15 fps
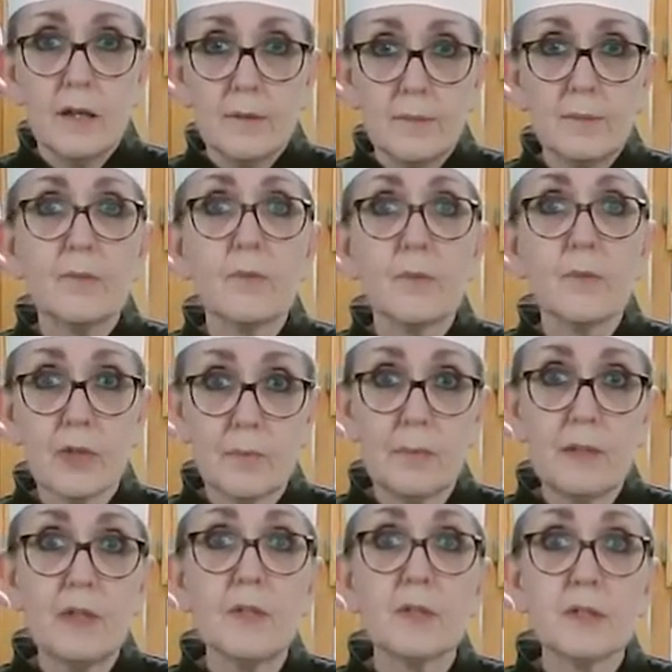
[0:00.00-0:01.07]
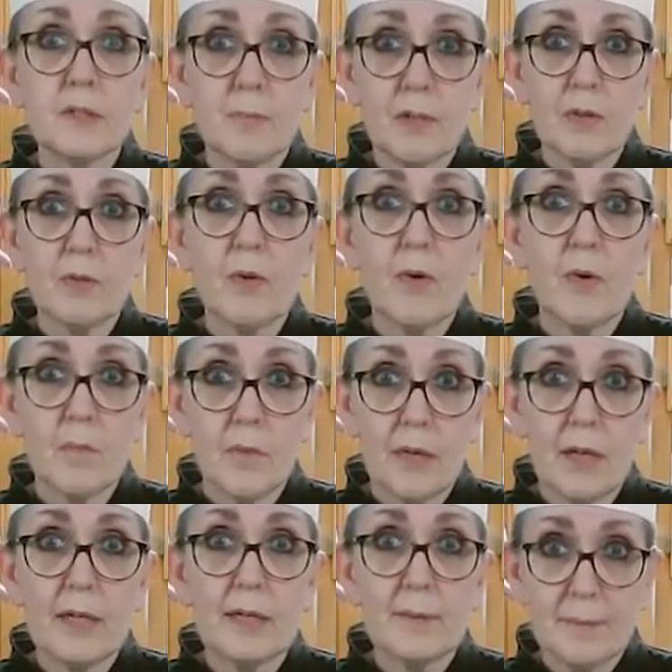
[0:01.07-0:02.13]
We're going to be doing some blue
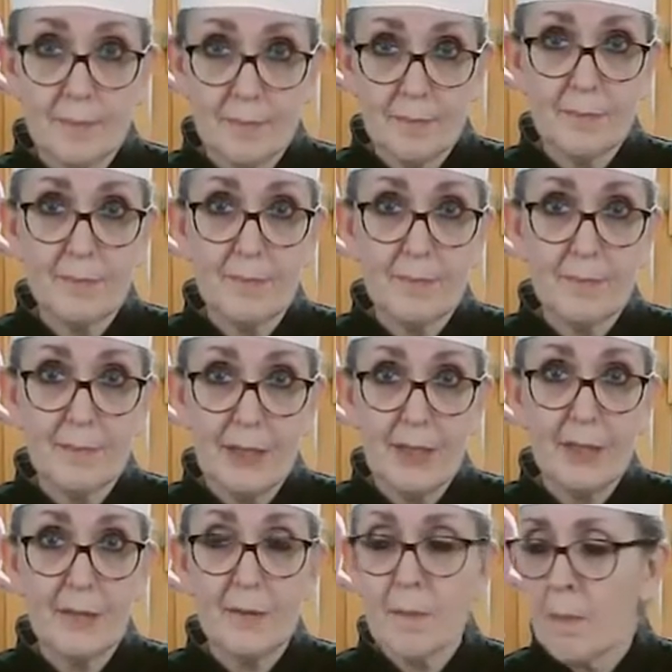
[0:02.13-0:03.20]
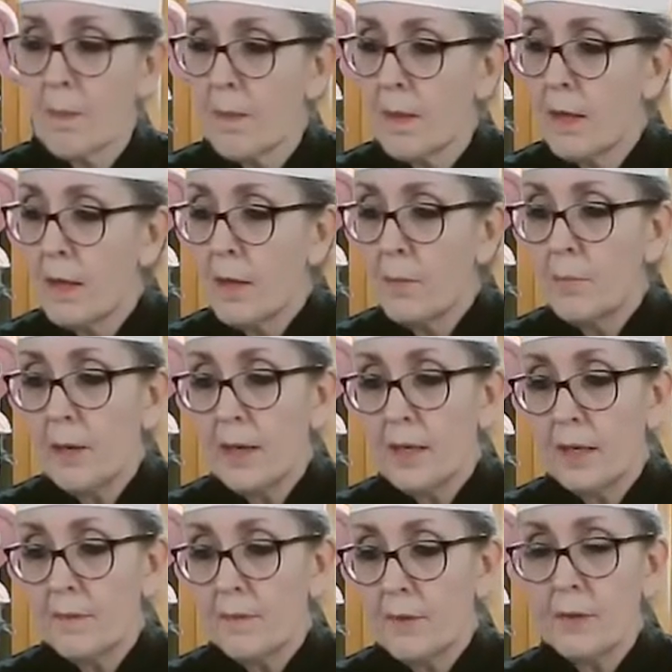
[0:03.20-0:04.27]
cornbread here. But
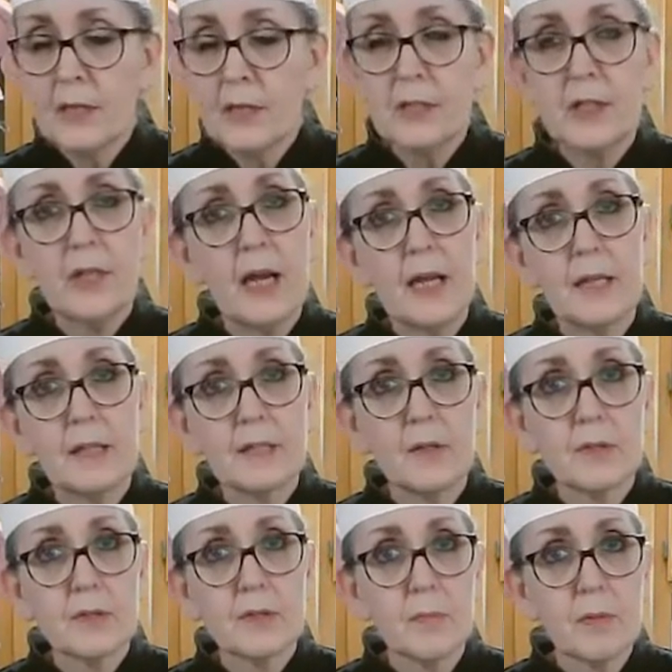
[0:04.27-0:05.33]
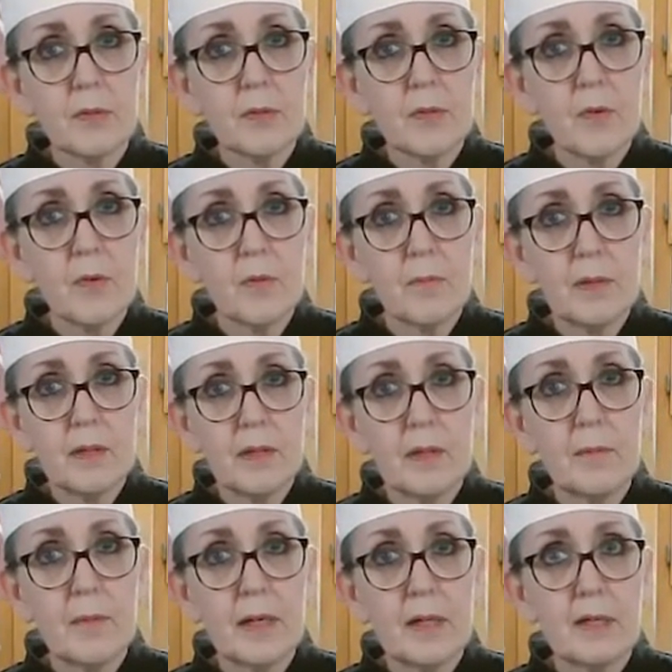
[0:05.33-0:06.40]
if you can get your hands on some blue cornmeal and
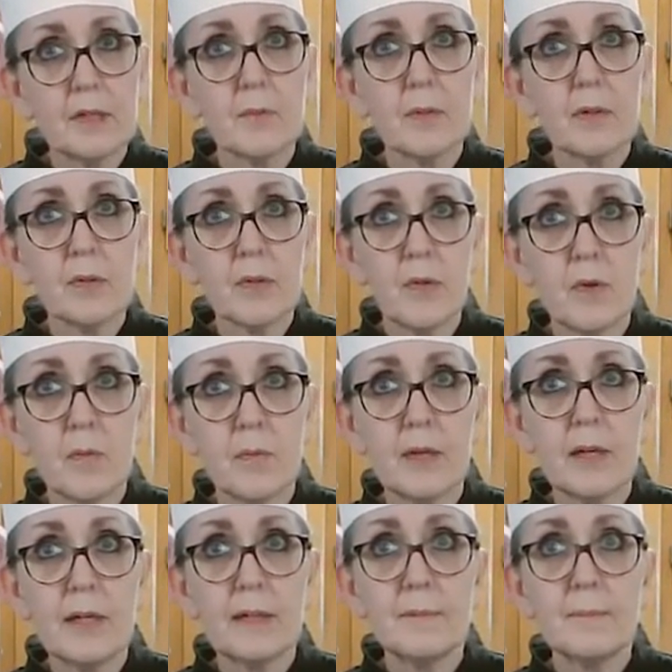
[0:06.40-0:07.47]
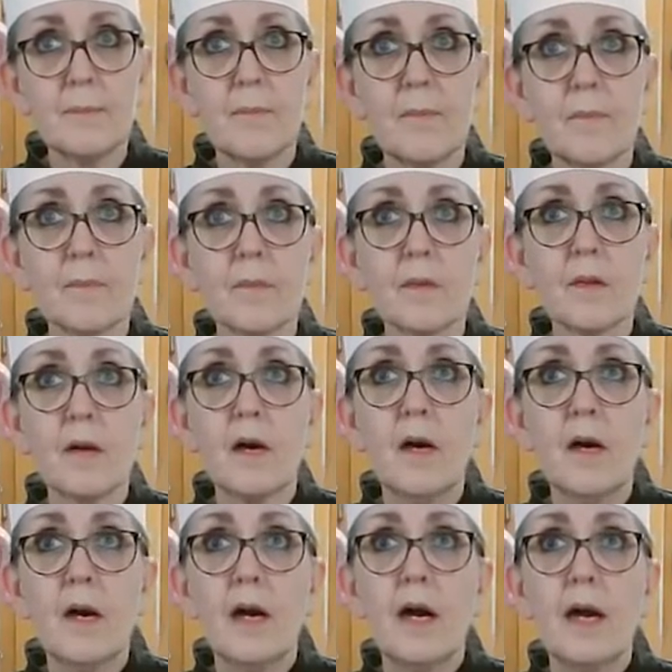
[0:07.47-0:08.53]
make you some blue cornbread,
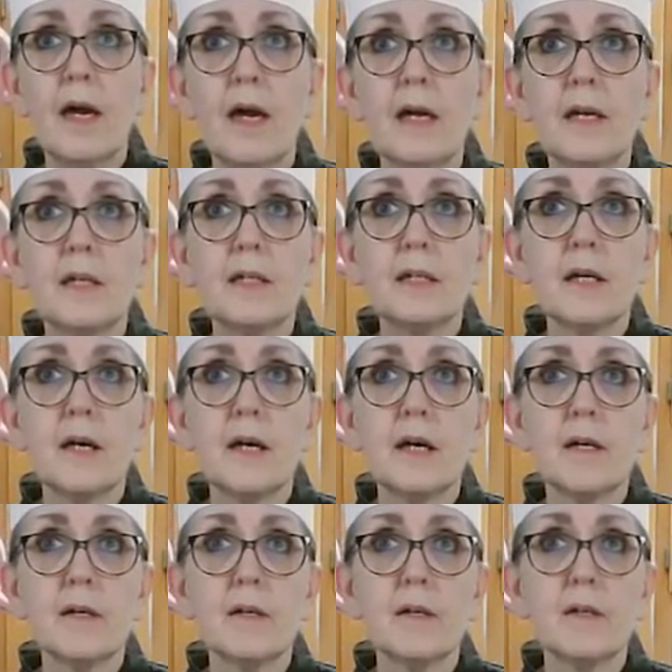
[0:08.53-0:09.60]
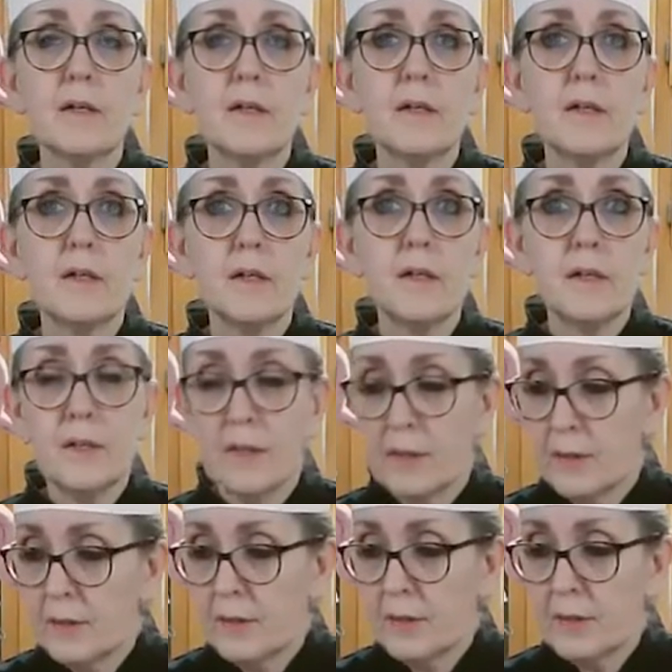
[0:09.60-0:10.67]
and
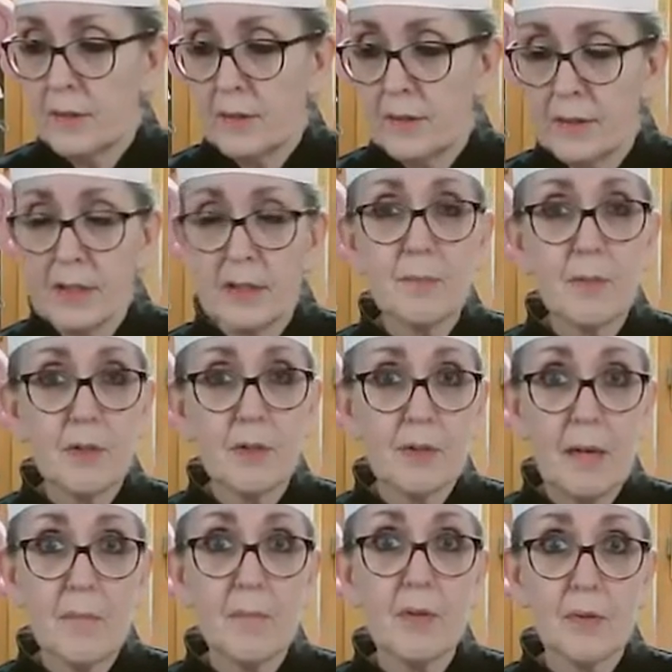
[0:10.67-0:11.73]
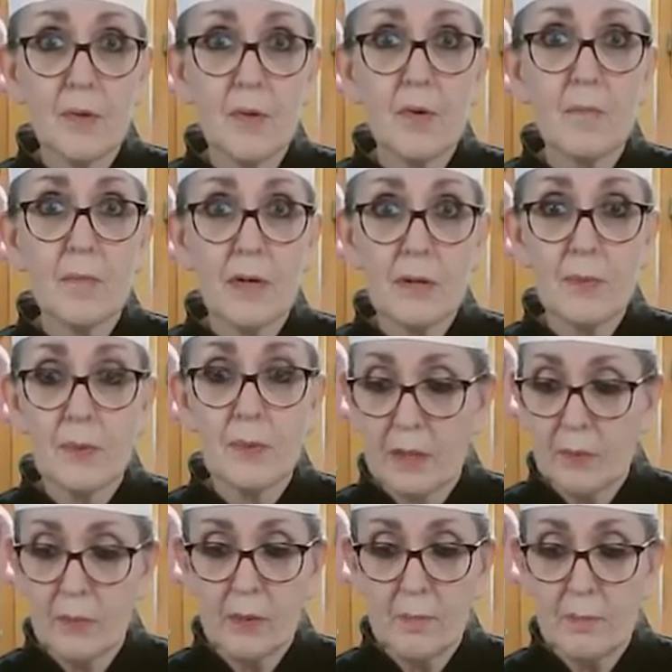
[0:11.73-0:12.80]
that blue cornbread
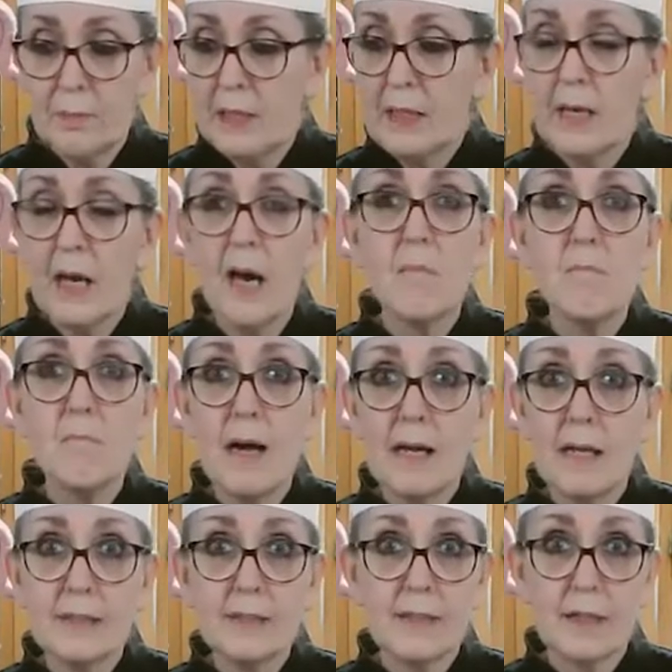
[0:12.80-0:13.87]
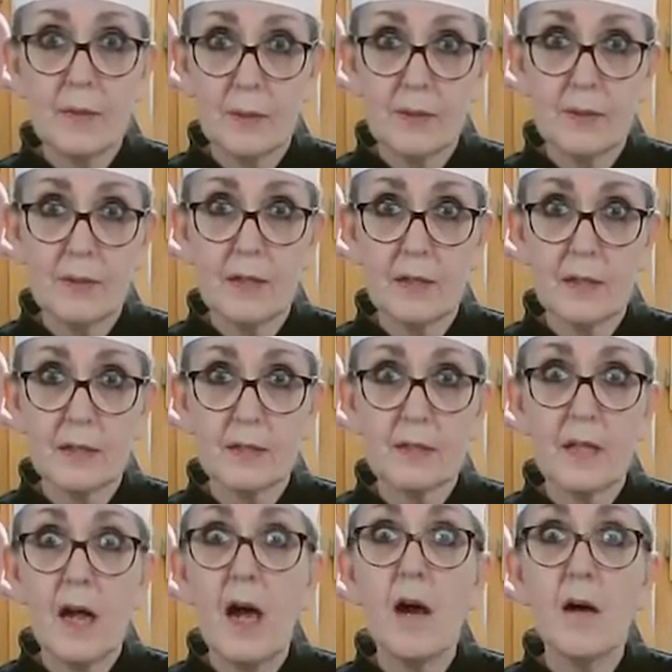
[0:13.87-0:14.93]
would be amazing with this.
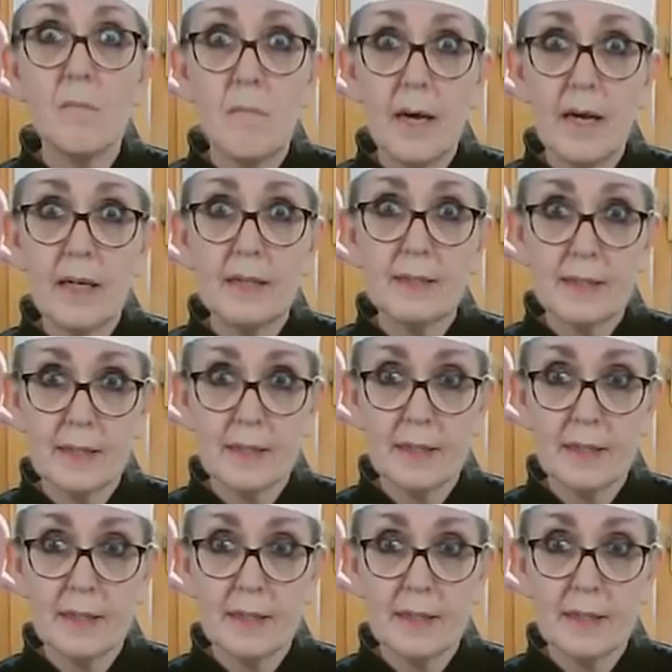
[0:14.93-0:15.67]
Amazing.